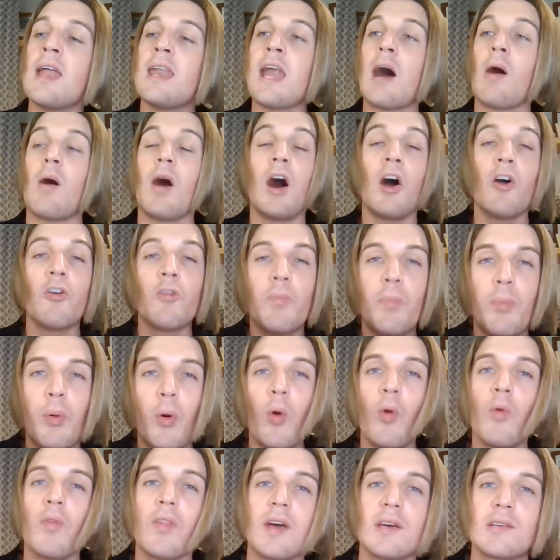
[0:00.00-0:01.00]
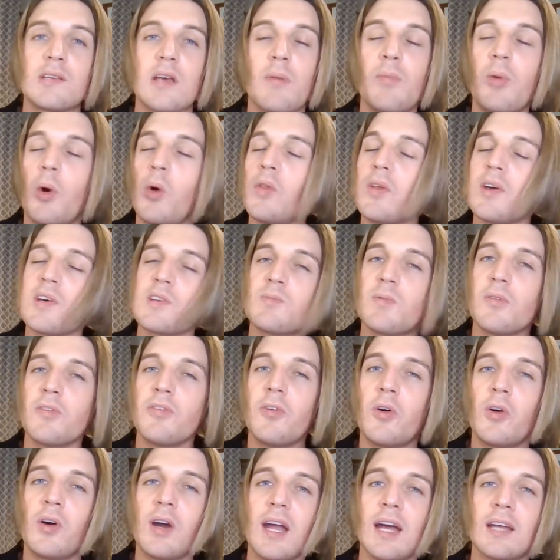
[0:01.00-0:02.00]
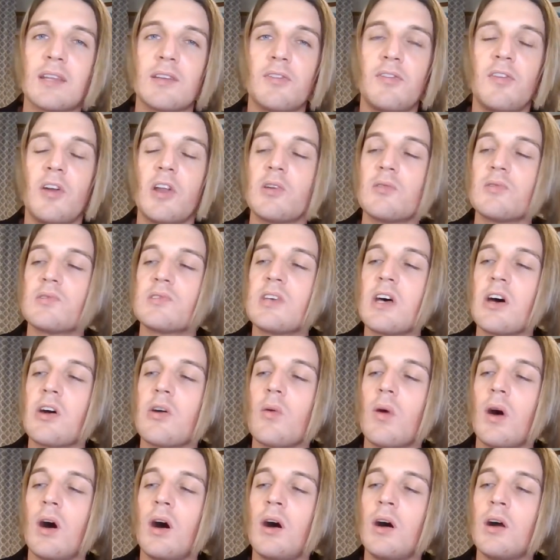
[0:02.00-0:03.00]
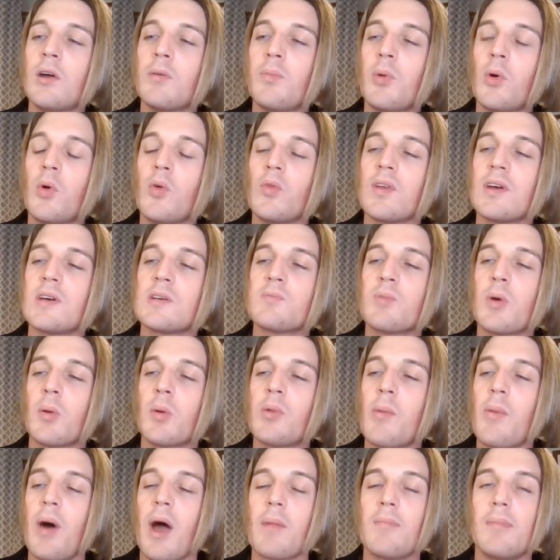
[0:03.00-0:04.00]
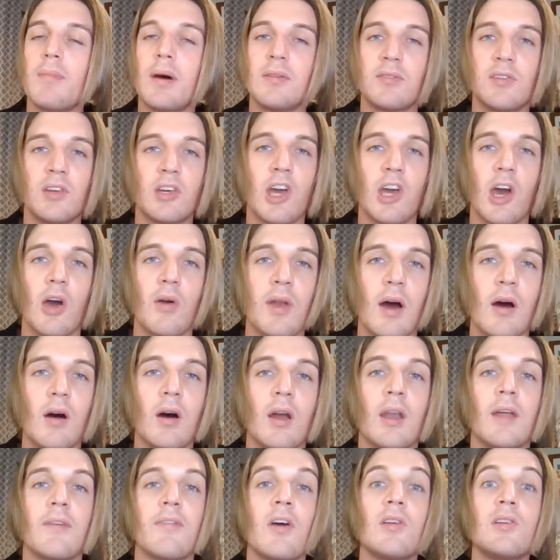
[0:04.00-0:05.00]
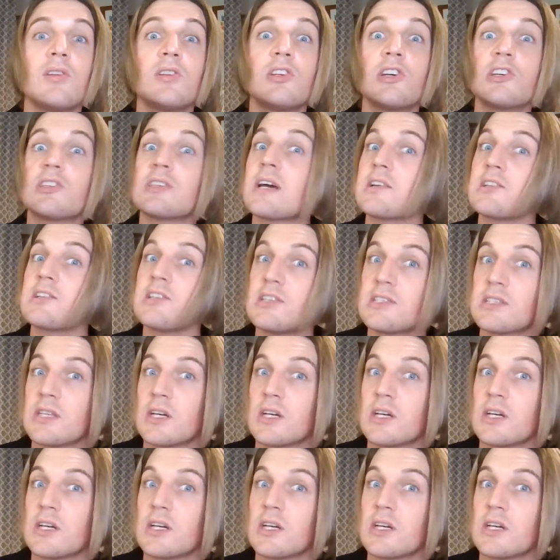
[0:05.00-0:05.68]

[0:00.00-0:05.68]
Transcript: Now, I've bought this. I bought this before I had the flu, so I bought this probably about a month ago now, and I've only just actually